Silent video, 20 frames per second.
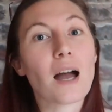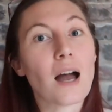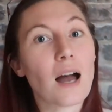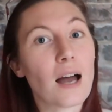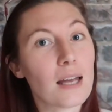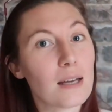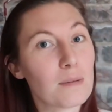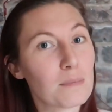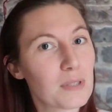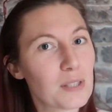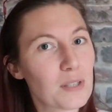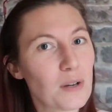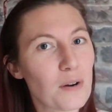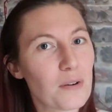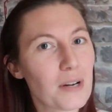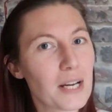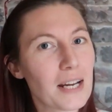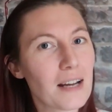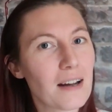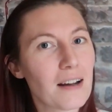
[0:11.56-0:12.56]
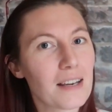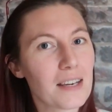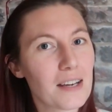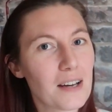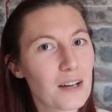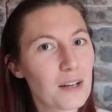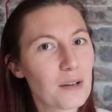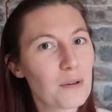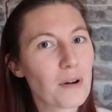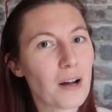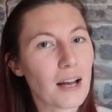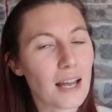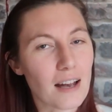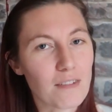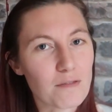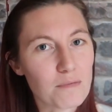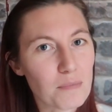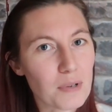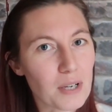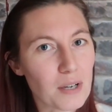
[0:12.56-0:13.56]
I am sorry, I know I
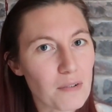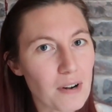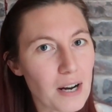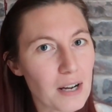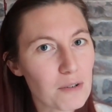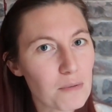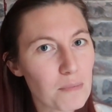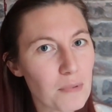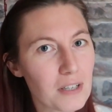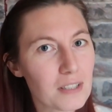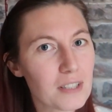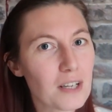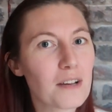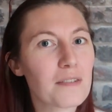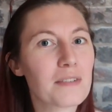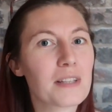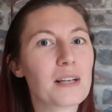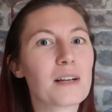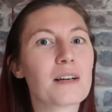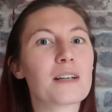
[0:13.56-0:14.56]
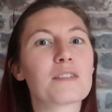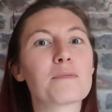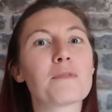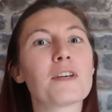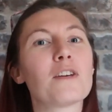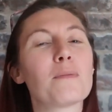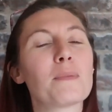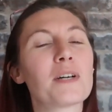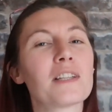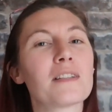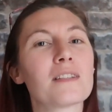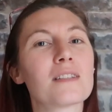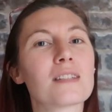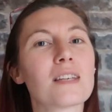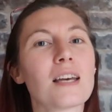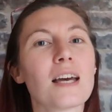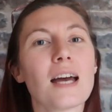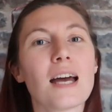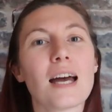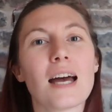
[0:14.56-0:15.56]
haven't been around much over the last few months.
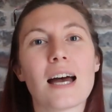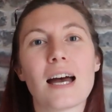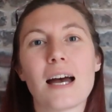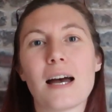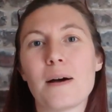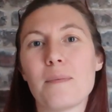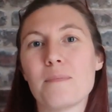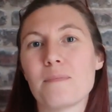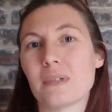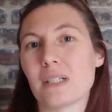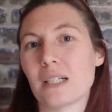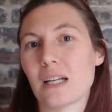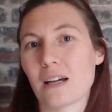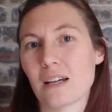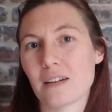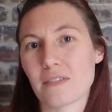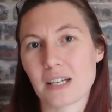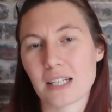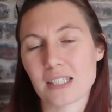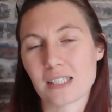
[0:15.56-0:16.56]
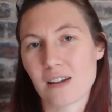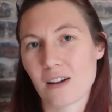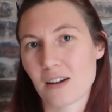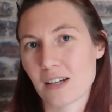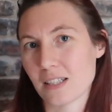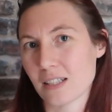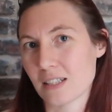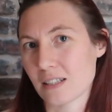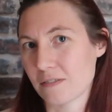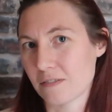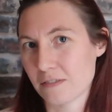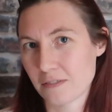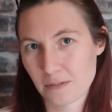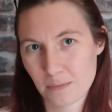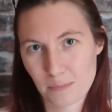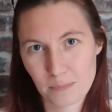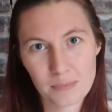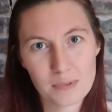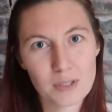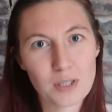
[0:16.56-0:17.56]
Life has kind of
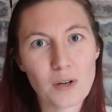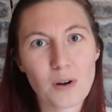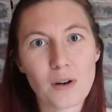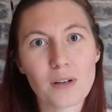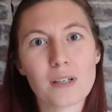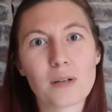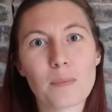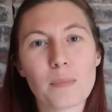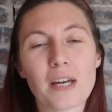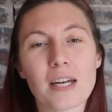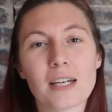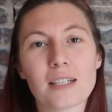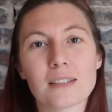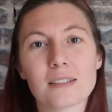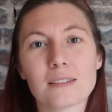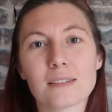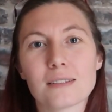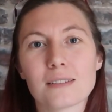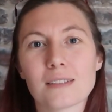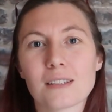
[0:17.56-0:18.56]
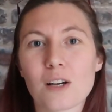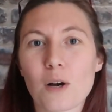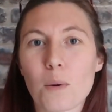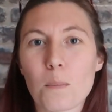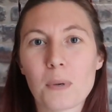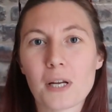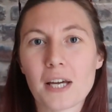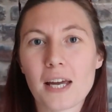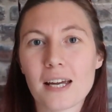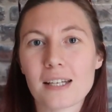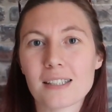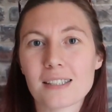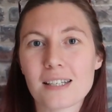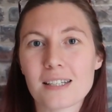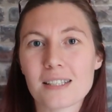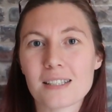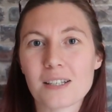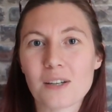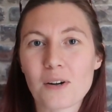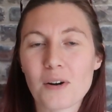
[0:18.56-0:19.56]
gotten a bit
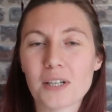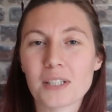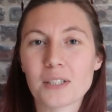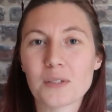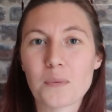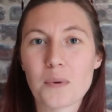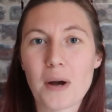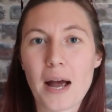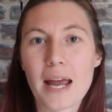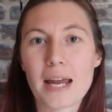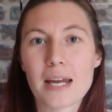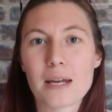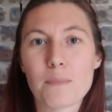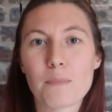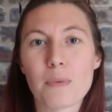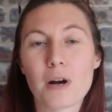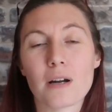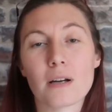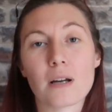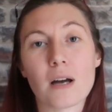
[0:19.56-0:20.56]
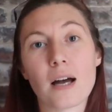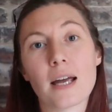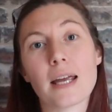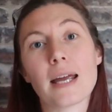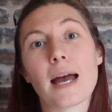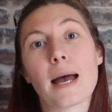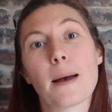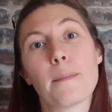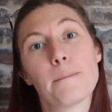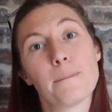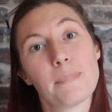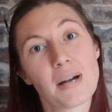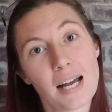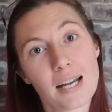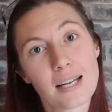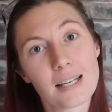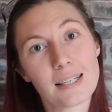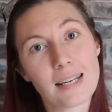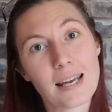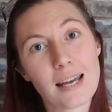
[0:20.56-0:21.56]
complicated and got in the way, but I am
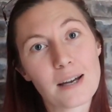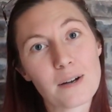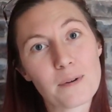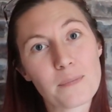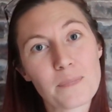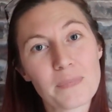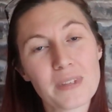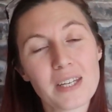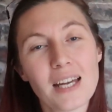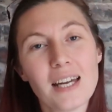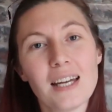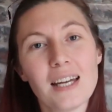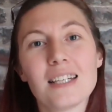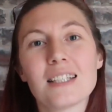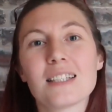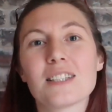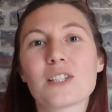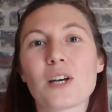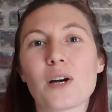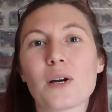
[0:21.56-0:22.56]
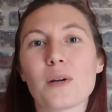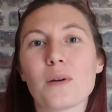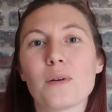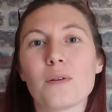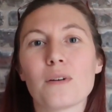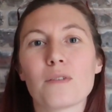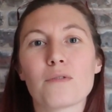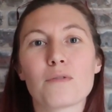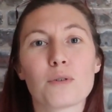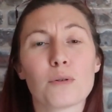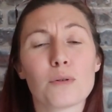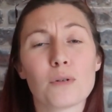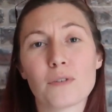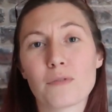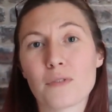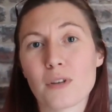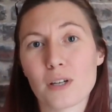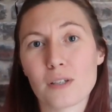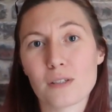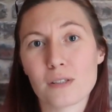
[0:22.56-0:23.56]
back now. So for all
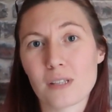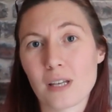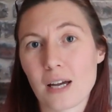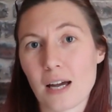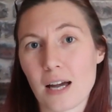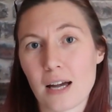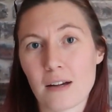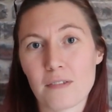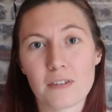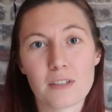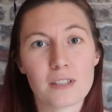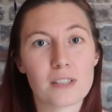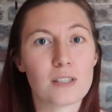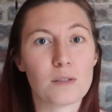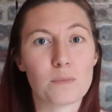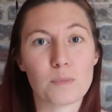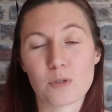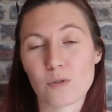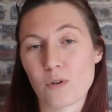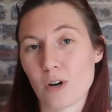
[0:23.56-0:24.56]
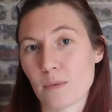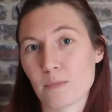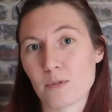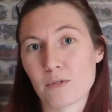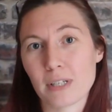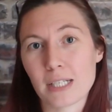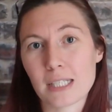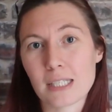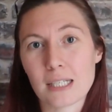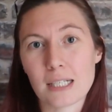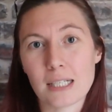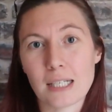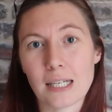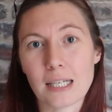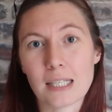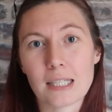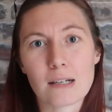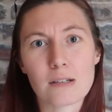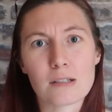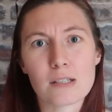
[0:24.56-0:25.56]
of those that have subscribed
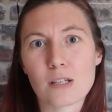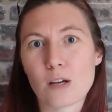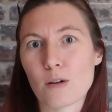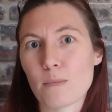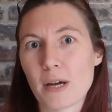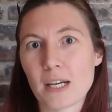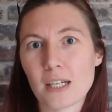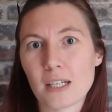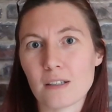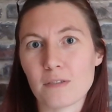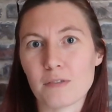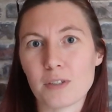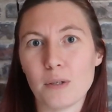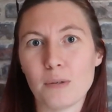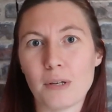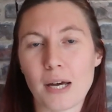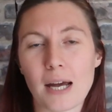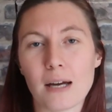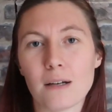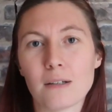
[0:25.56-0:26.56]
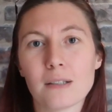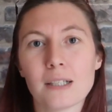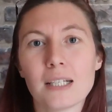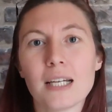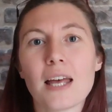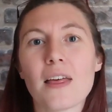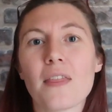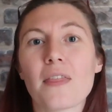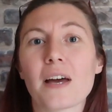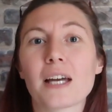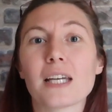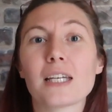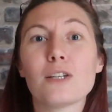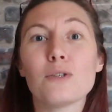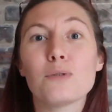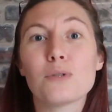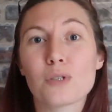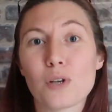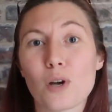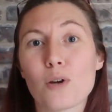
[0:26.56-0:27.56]
recently, there are so many of you now, thank
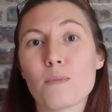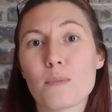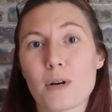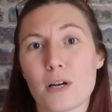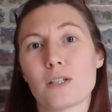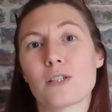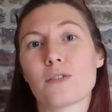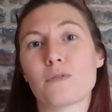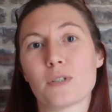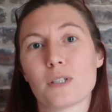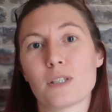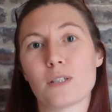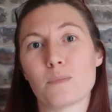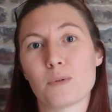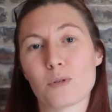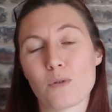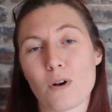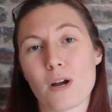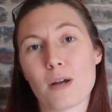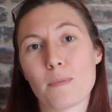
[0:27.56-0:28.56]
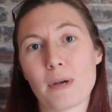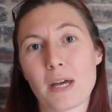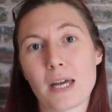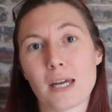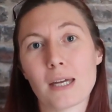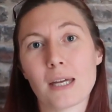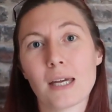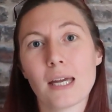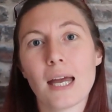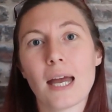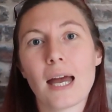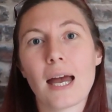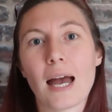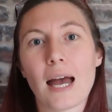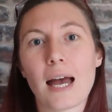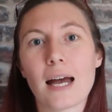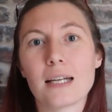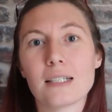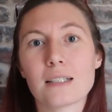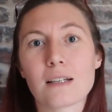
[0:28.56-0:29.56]
you so much for subscribing,
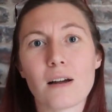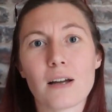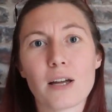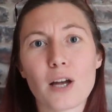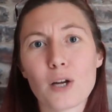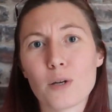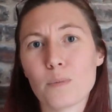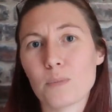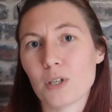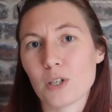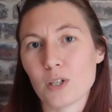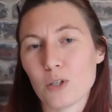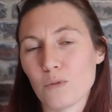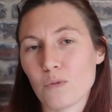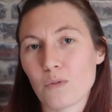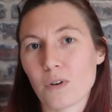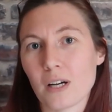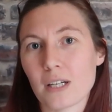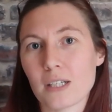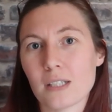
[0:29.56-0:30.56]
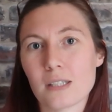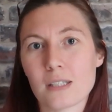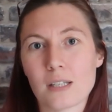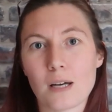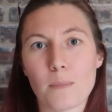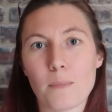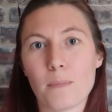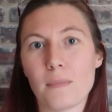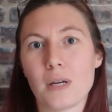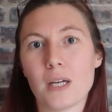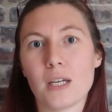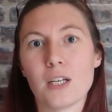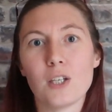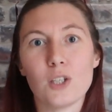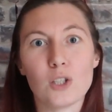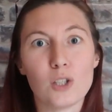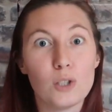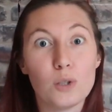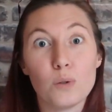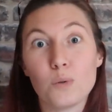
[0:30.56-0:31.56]
and I hope that you find some
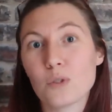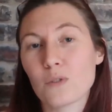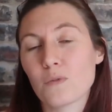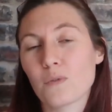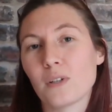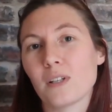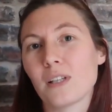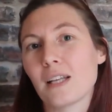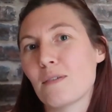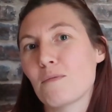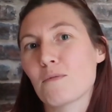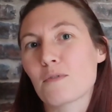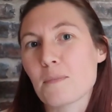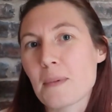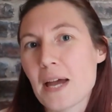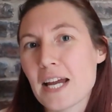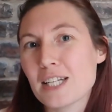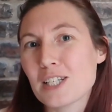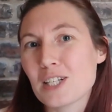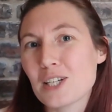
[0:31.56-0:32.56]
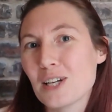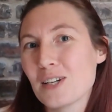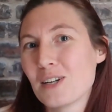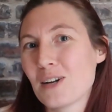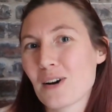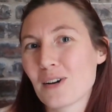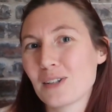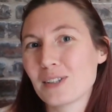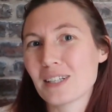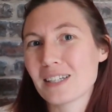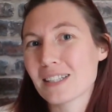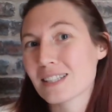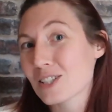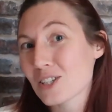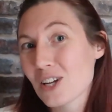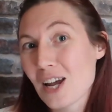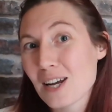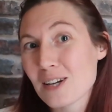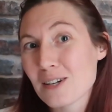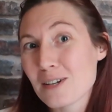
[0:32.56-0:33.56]
useful information on this
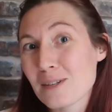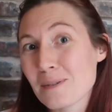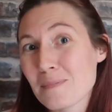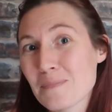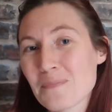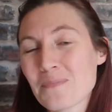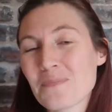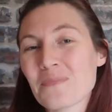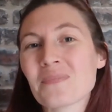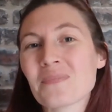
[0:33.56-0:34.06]
channel.